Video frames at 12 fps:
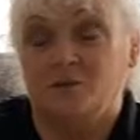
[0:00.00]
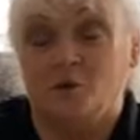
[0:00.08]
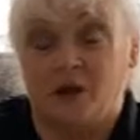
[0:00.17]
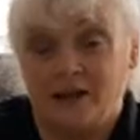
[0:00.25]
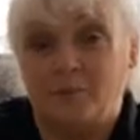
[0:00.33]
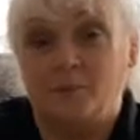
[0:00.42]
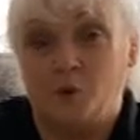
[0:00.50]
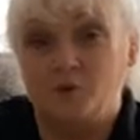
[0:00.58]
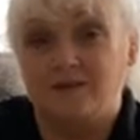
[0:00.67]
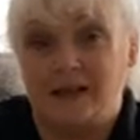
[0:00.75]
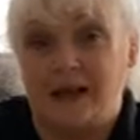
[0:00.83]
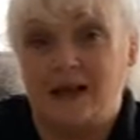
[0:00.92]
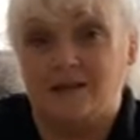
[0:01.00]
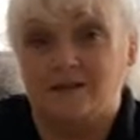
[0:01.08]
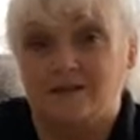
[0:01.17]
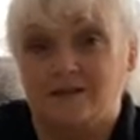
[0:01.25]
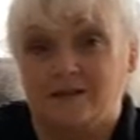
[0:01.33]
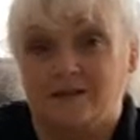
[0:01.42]
a lamp
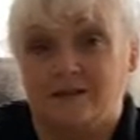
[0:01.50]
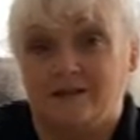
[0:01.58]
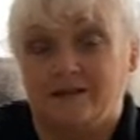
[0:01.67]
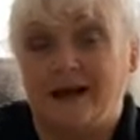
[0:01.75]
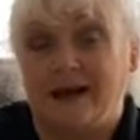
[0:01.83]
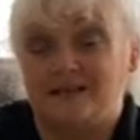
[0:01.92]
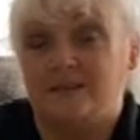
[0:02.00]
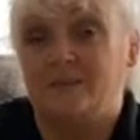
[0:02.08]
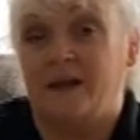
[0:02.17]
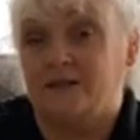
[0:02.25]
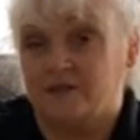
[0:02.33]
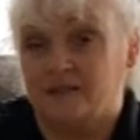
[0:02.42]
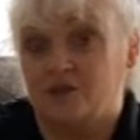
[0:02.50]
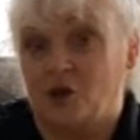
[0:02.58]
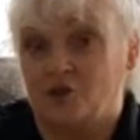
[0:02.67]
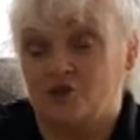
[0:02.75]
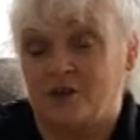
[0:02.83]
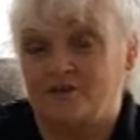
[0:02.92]
upstairs that actually my eldest
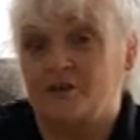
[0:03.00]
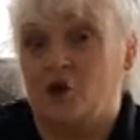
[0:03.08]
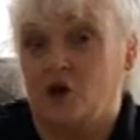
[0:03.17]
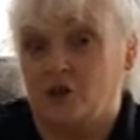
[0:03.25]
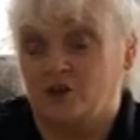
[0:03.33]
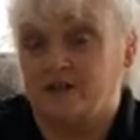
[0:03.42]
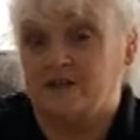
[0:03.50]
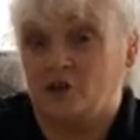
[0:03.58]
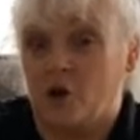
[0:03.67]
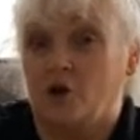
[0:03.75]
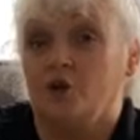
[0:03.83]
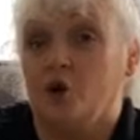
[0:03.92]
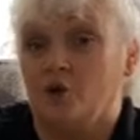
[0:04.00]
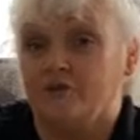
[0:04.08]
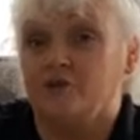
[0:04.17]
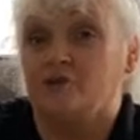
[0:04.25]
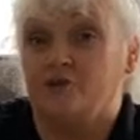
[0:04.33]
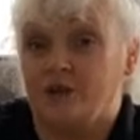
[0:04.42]
daughter has. It's got an
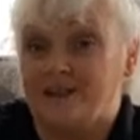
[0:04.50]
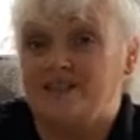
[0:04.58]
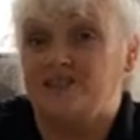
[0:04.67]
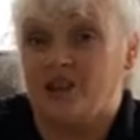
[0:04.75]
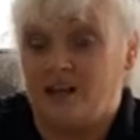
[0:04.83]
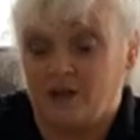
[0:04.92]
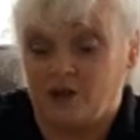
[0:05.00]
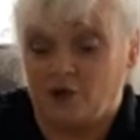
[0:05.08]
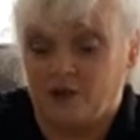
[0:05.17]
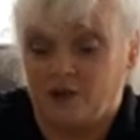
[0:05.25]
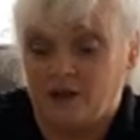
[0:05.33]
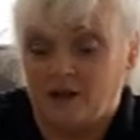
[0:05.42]
oval grey shade on.